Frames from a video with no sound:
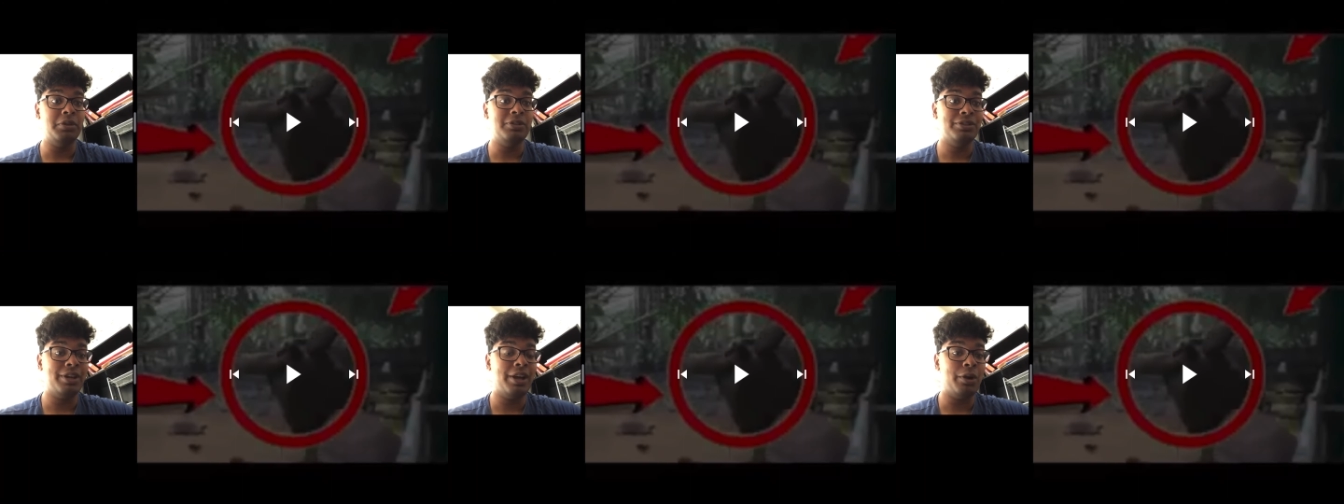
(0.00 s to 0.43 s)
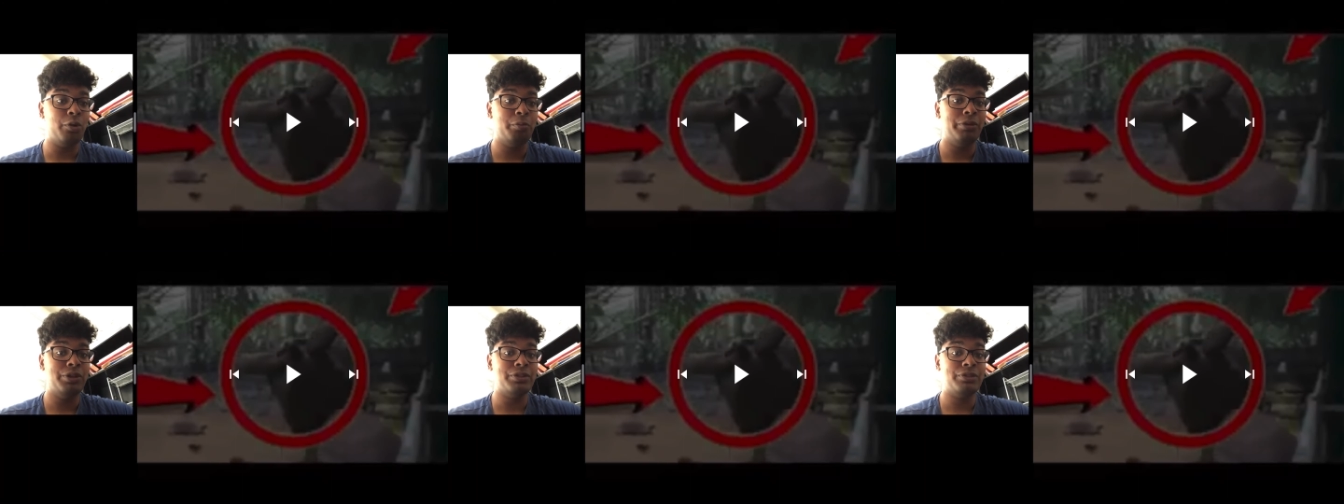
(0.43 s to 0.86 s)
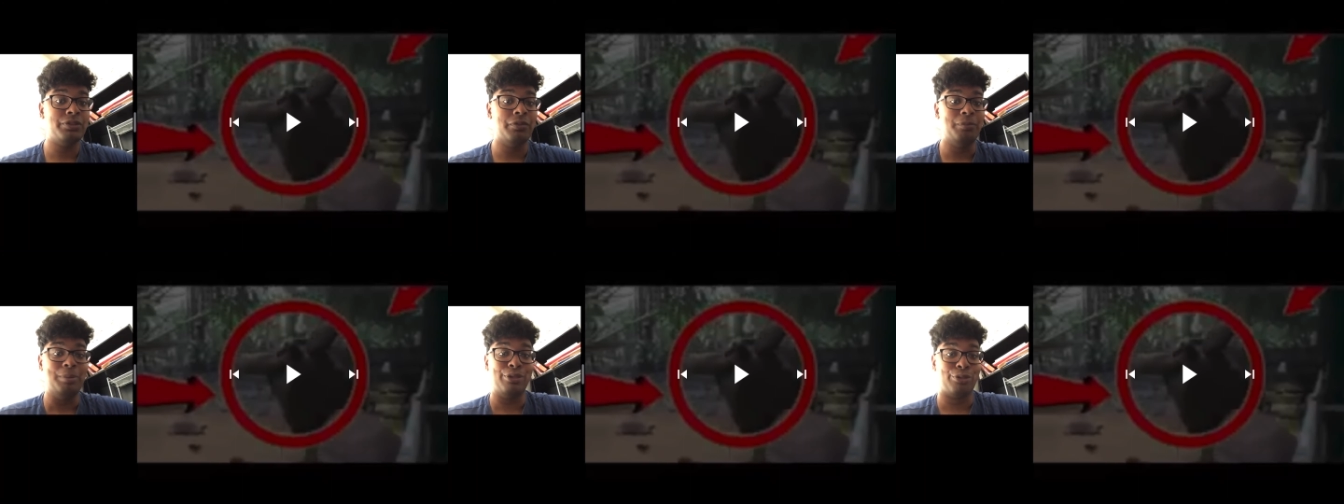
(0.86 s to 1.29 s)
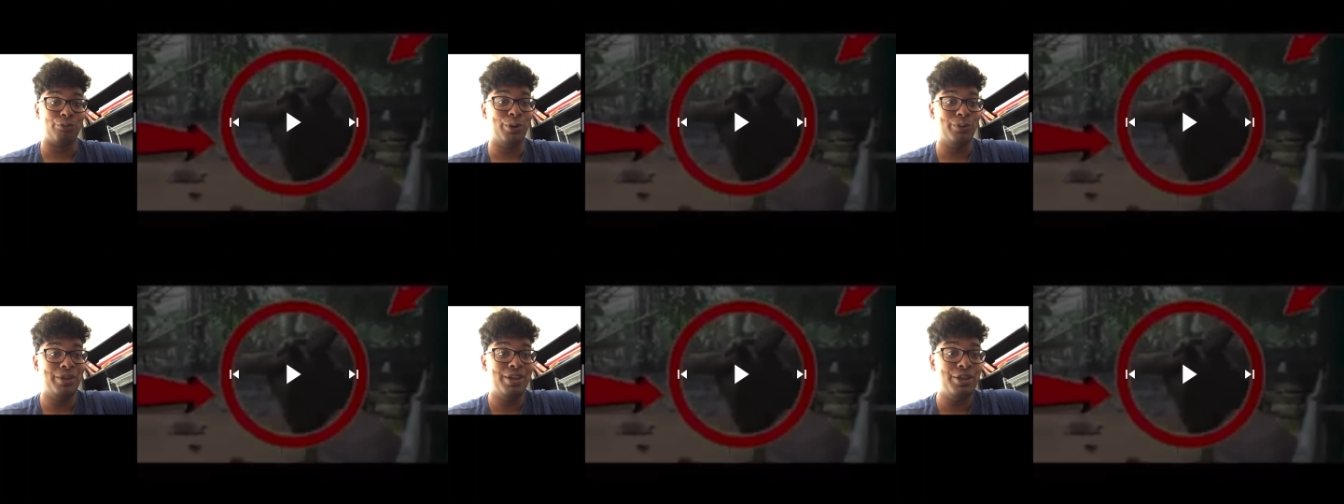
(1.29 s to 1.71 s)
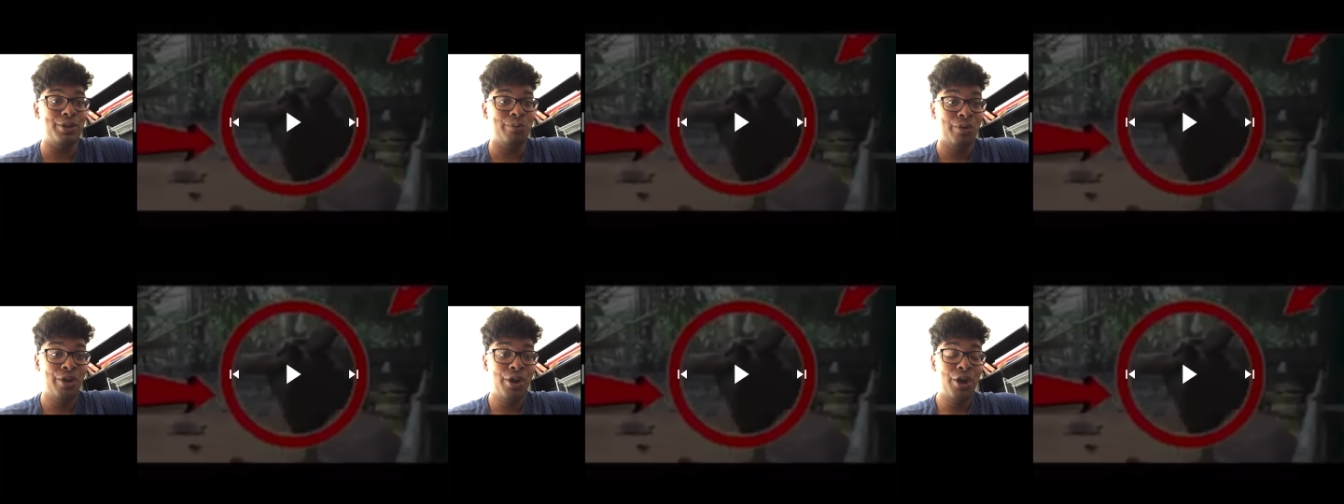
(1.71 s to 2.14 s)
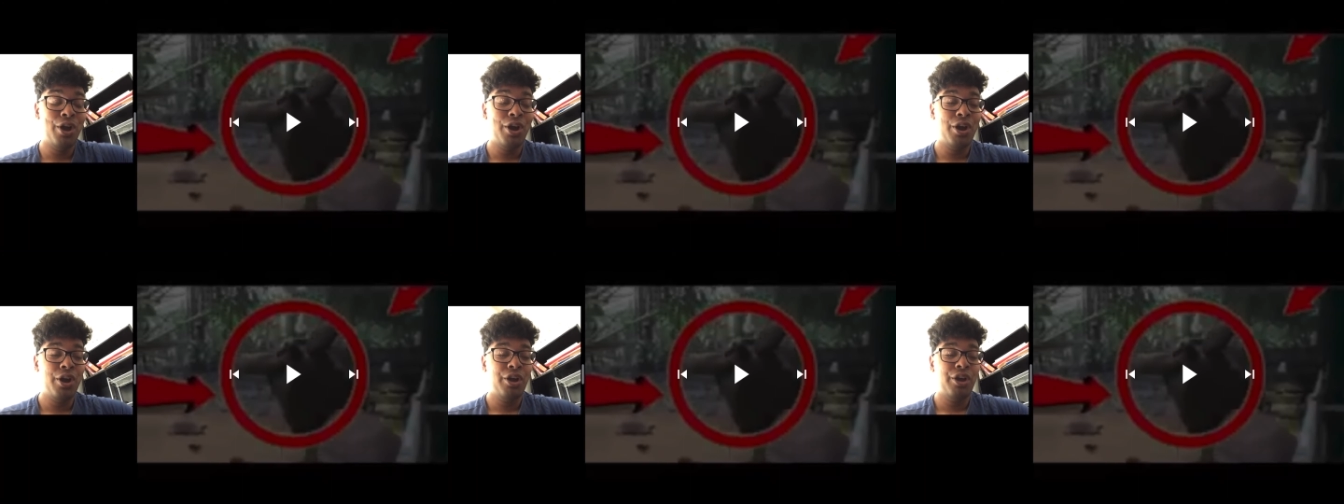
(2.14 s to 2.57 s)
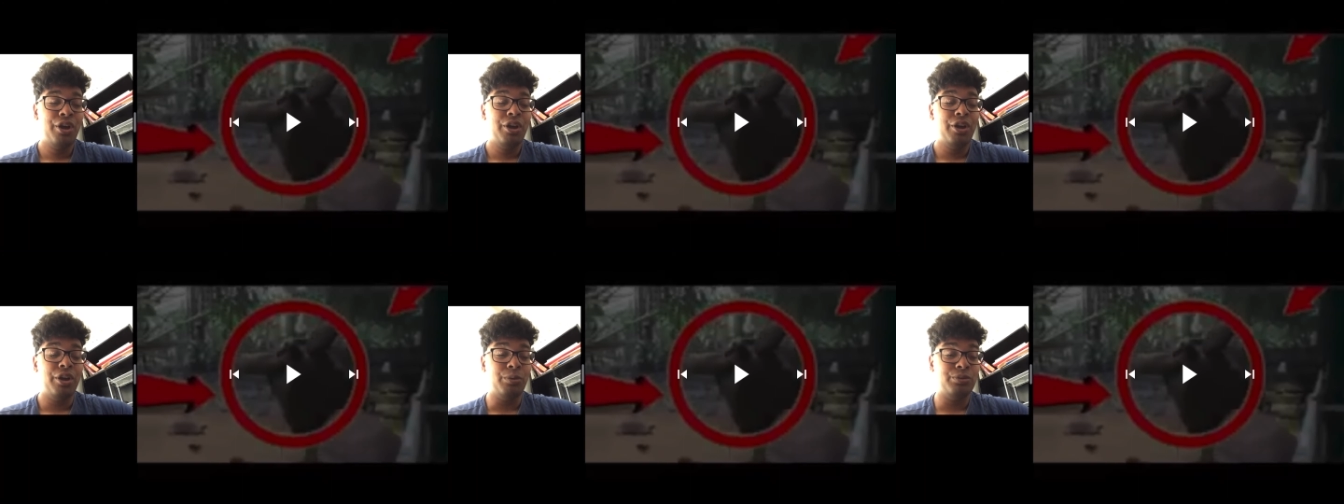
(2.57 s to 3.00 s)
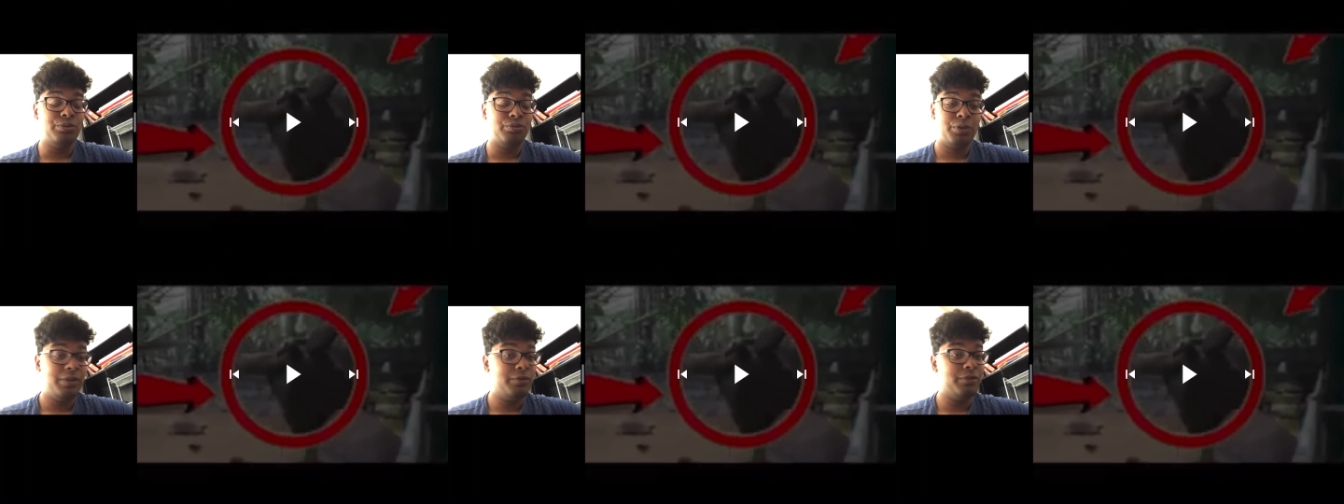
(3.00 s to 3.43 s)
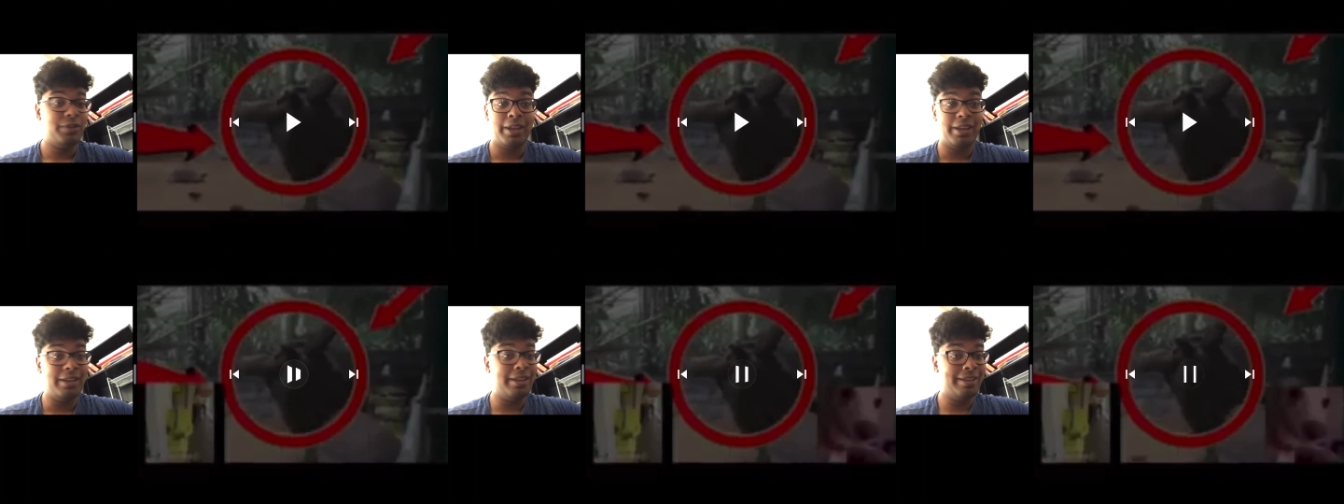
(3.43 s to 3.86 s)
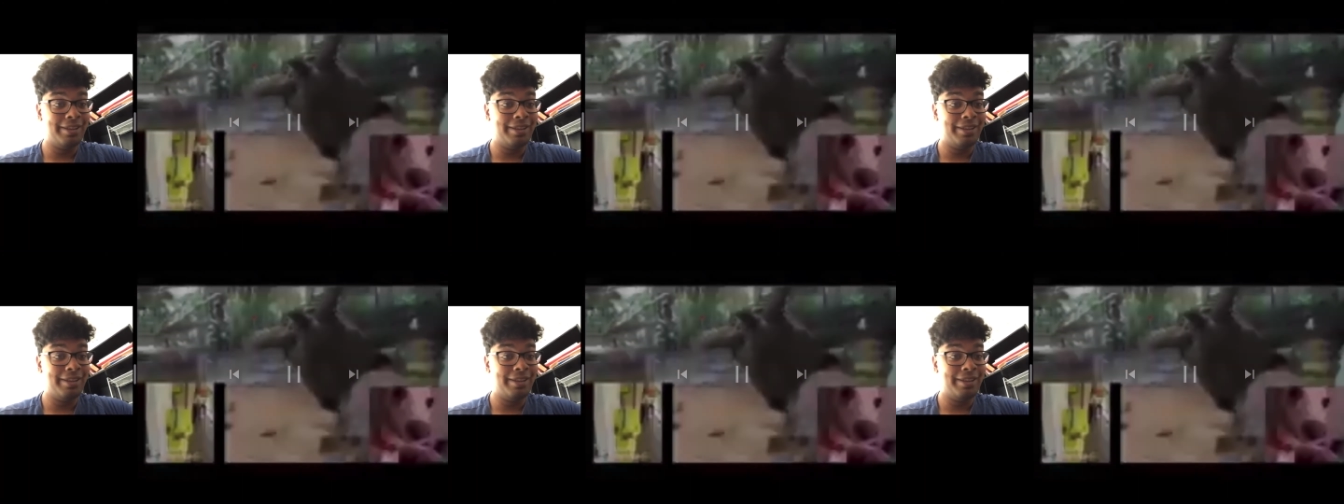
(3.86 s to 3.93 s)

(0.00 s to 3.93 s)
You just got a whole bunch of stuff being thrown at you. I wasn't ready for that.